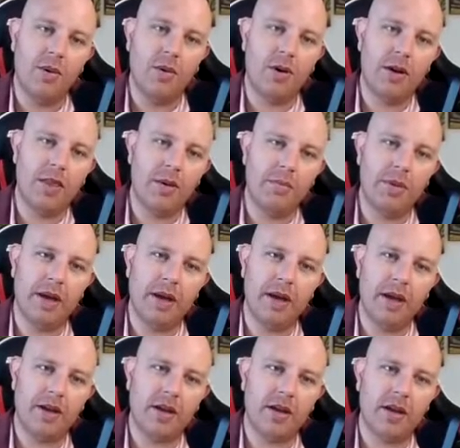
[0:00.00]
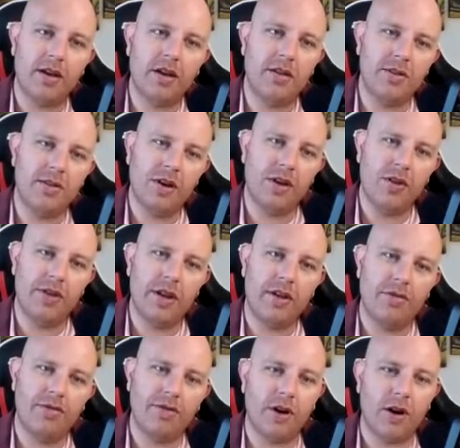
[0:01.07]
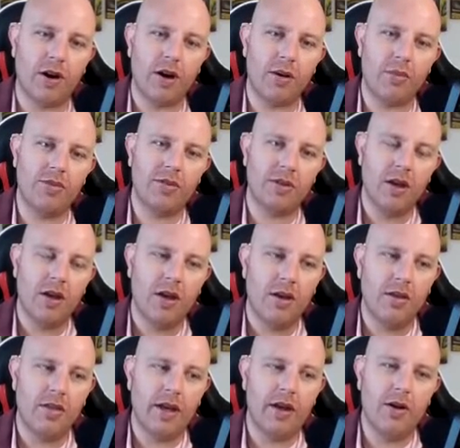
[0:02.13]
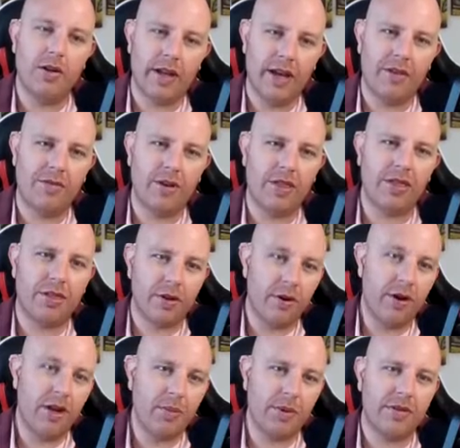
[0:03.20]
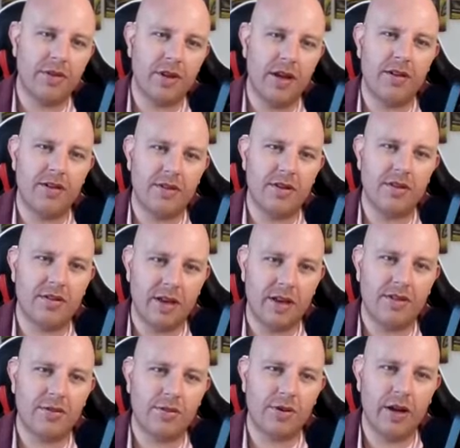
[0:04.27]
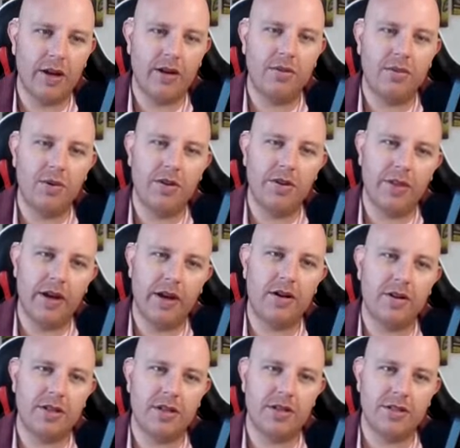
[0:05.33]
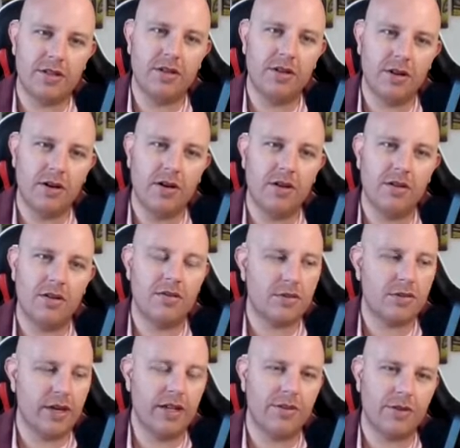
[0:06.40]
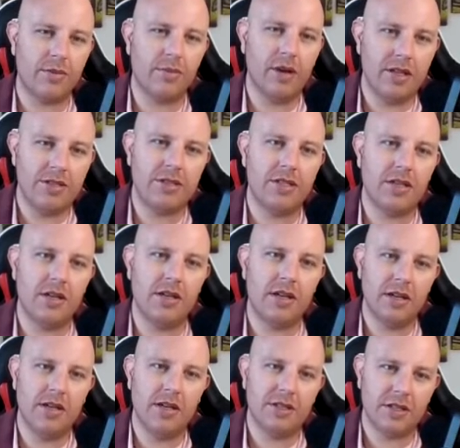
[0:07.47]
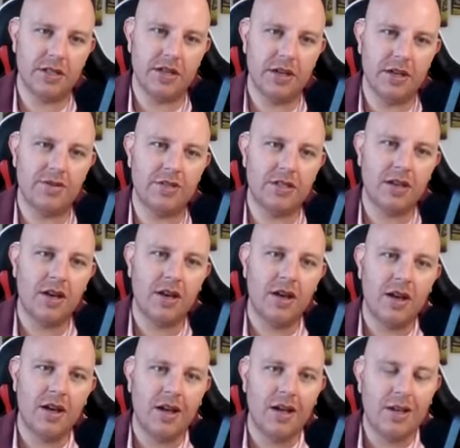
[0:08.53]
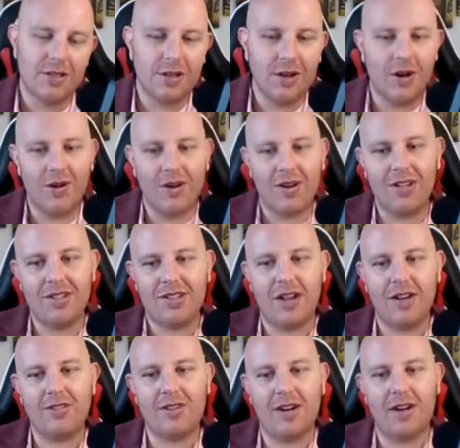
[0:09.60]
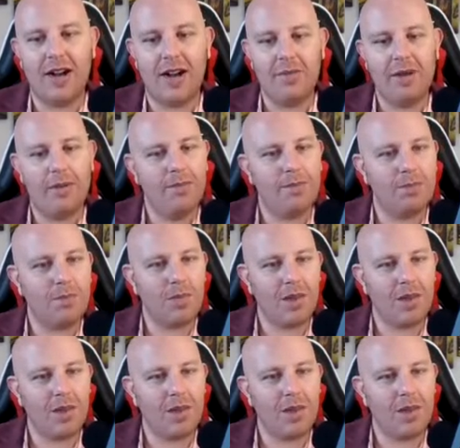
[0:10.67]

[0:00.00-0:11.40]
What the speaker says: one of the big consulting firms, they only have a 30% success rate with their digital transformation initiatives. So Cassandra, I mean,